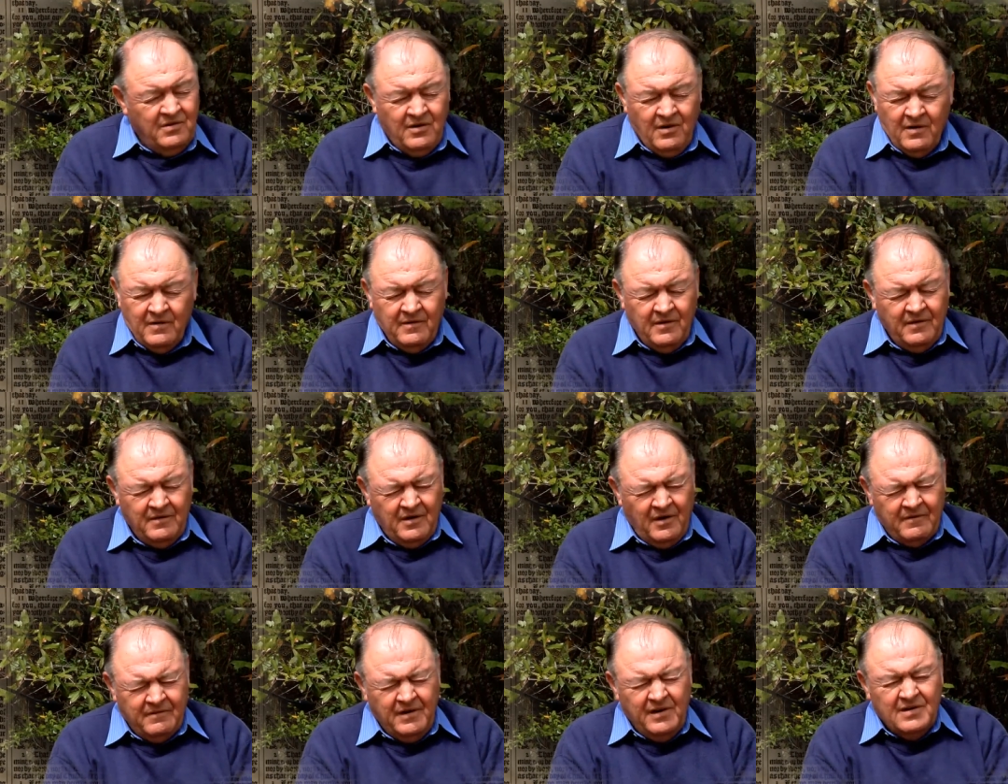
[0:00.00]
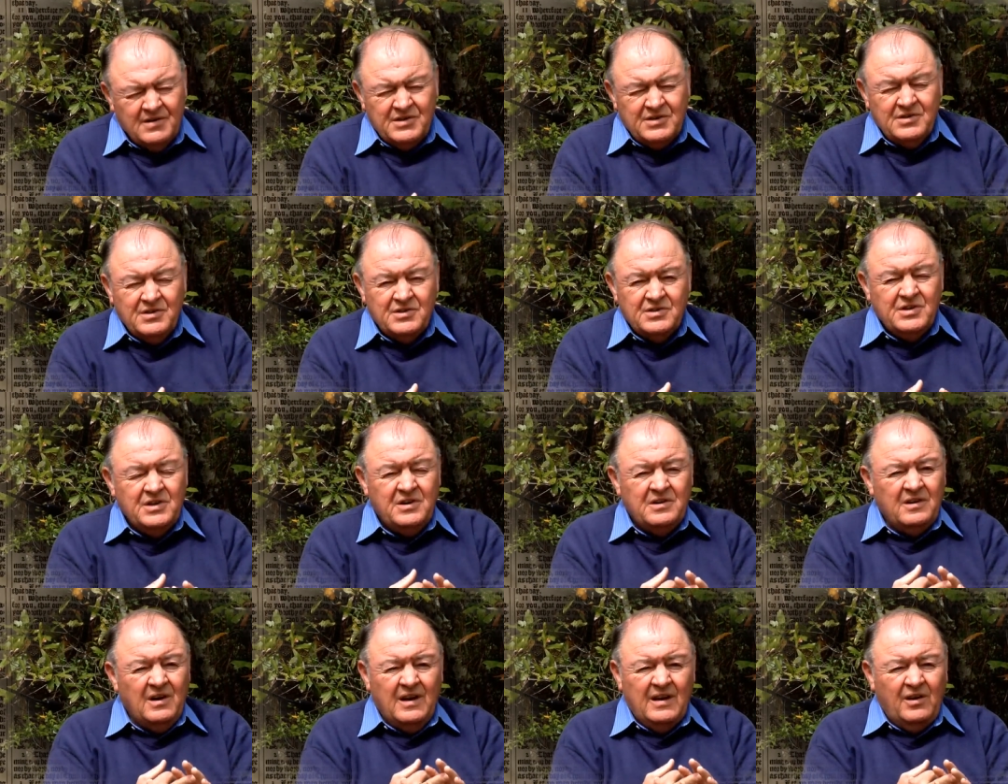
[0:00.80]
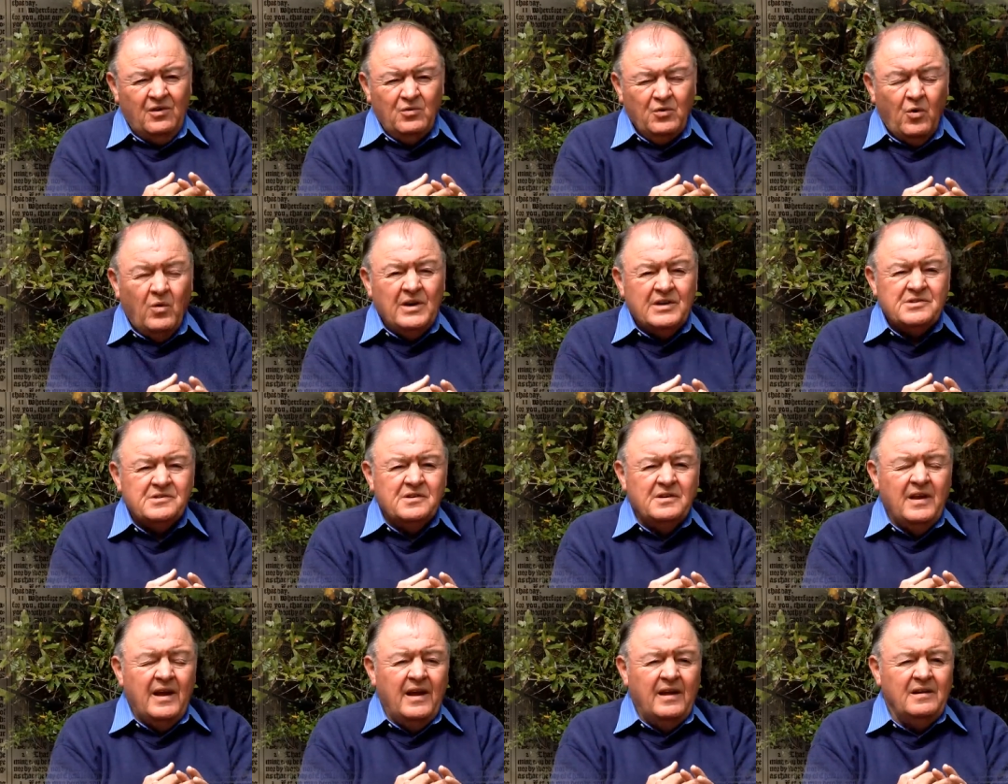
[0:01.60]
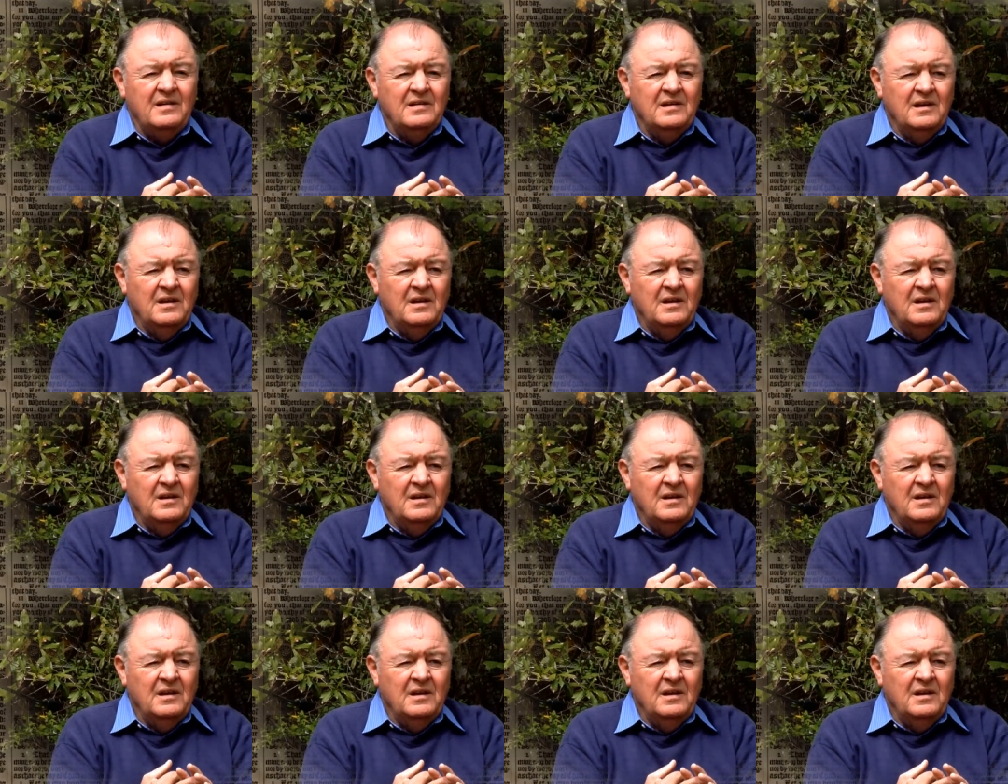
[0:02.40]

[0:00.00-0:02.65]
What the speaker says: they are very sincere. I don't question that.